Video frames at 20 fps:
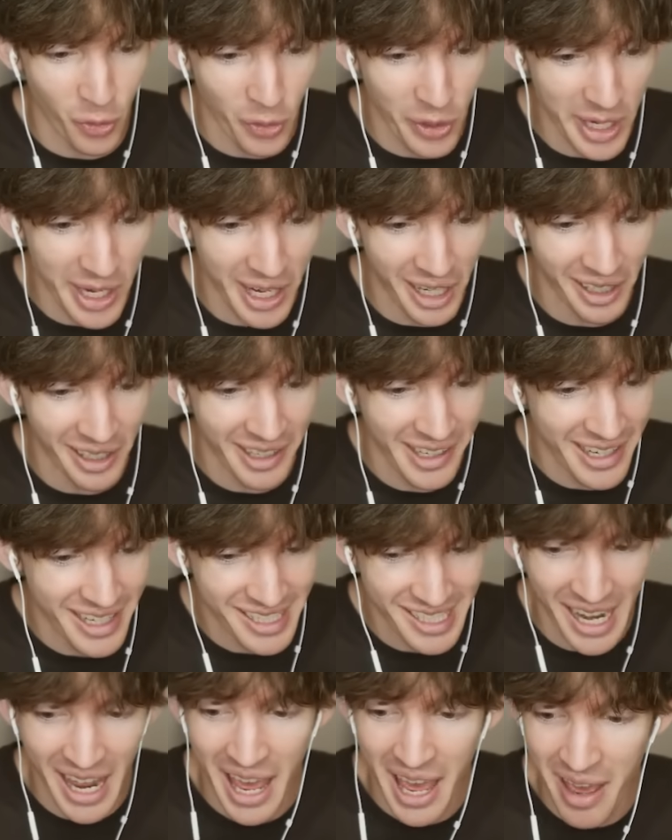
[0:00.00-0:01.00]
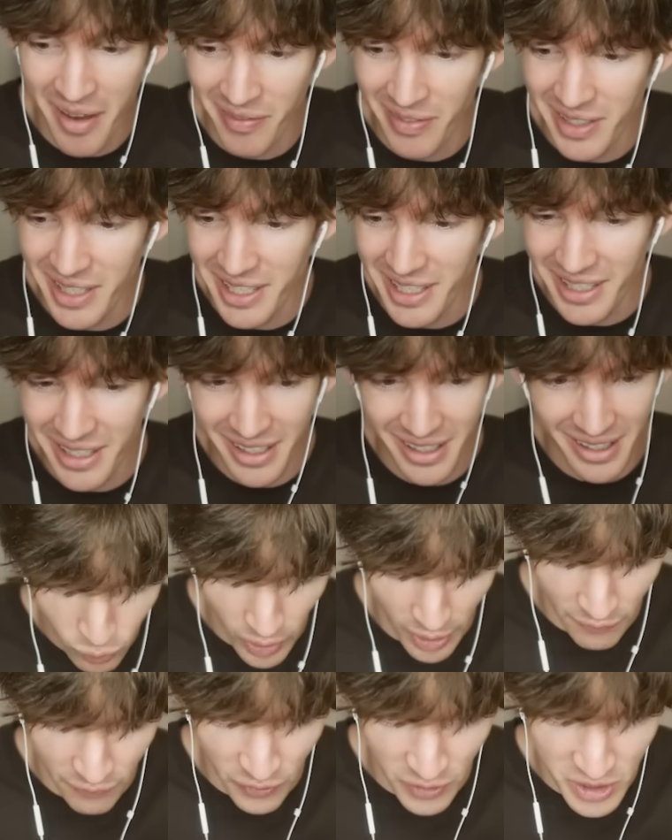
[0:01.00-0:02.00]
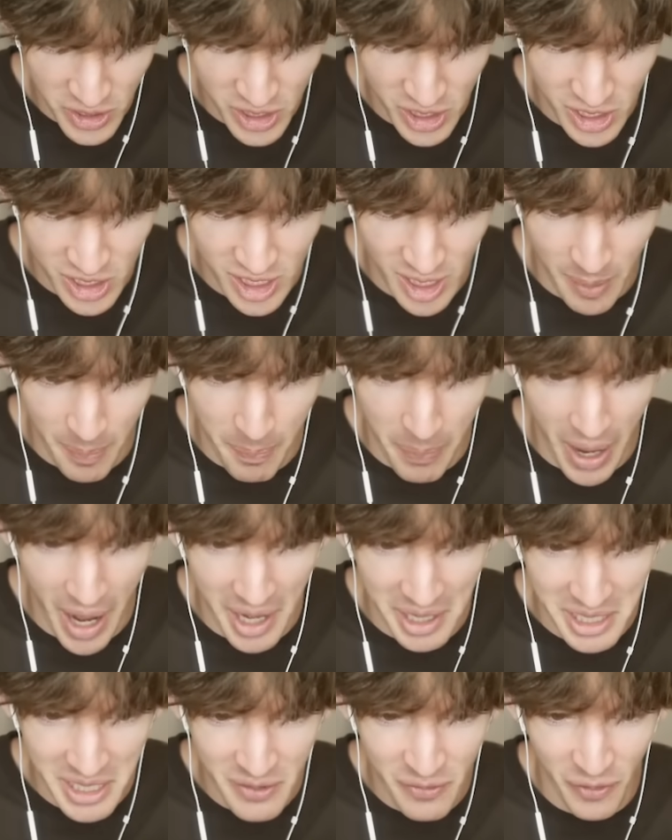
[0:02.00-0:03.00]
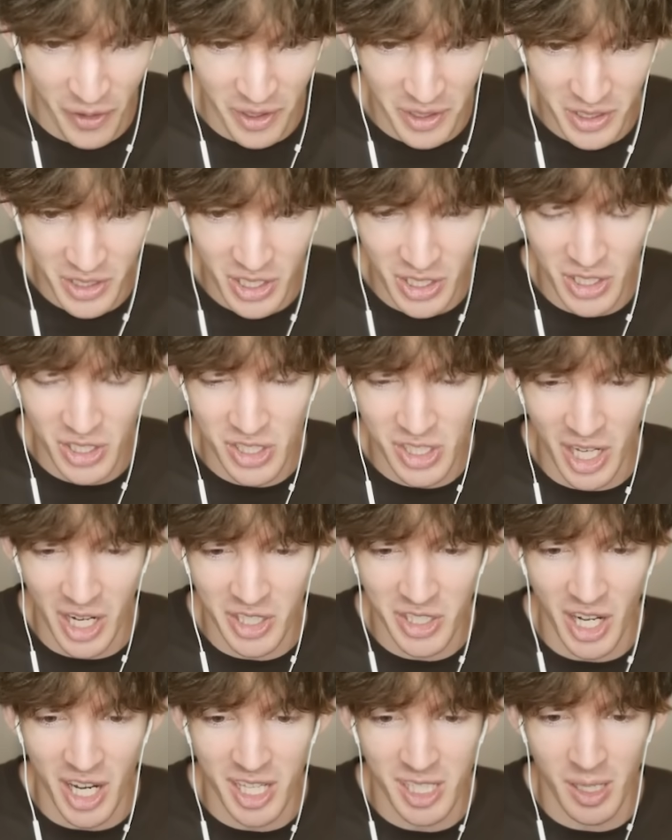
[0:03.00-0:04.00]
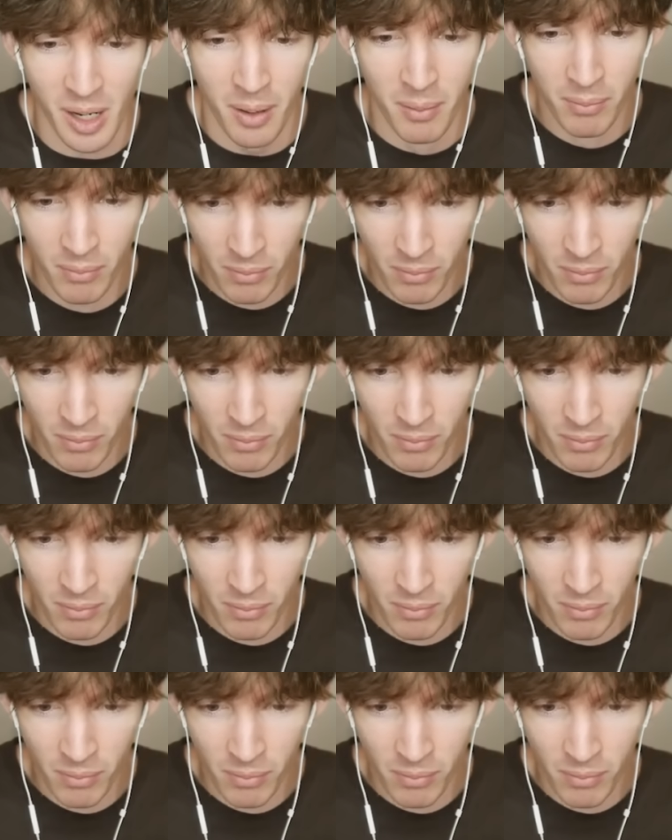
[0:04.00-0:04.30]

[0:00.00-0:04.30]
real and it's heavy. References to body functions such as